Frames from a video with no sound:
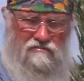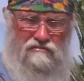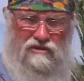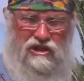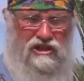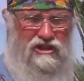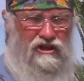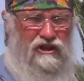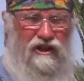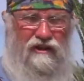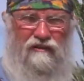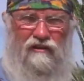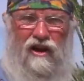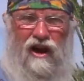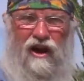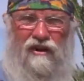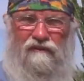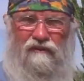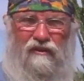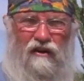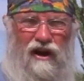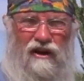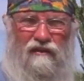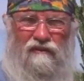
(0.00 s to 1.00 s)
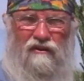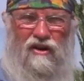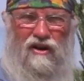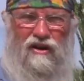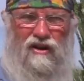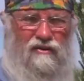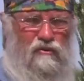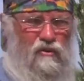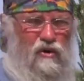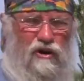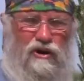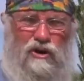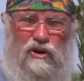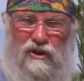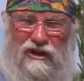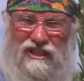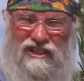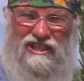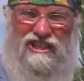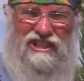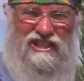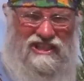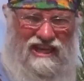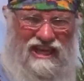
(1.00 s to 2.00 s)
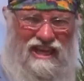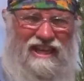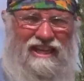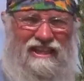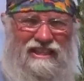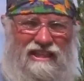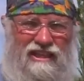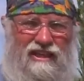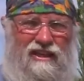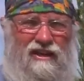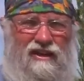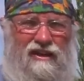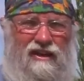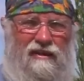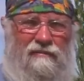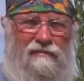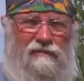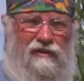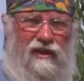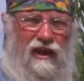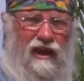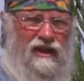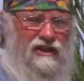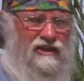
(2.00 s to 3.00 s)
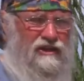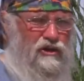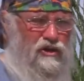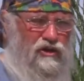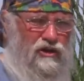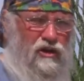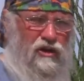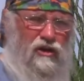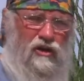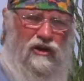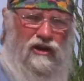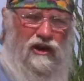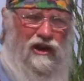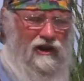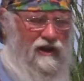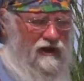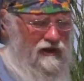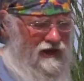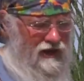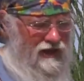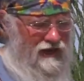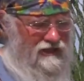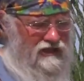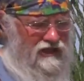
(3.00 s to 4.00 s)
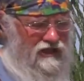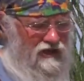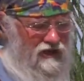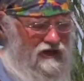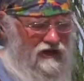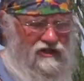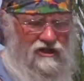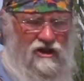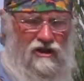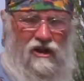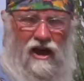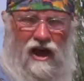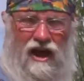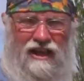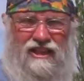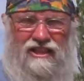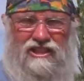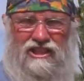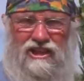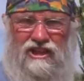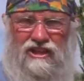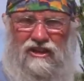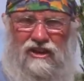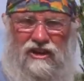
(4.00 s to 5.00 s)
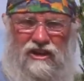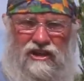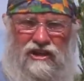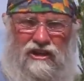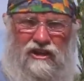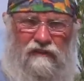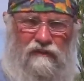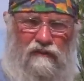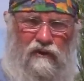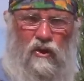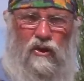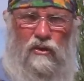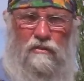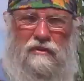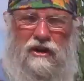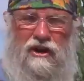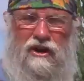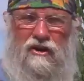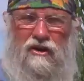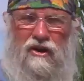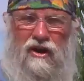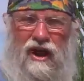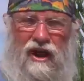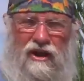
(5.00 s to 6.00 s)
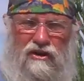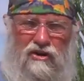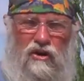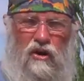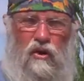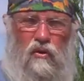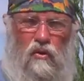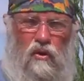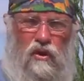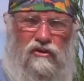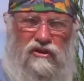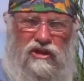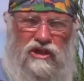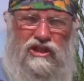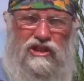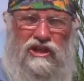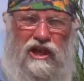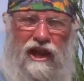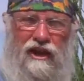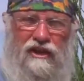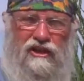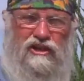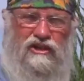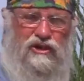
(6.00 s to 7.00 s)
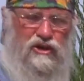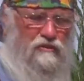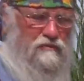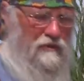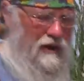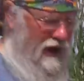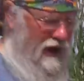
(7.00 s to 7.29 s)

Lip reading: Just leave it on forever where you can see it, and you can look at a glance and look at the lights and look at the voltmeter and know what the status of your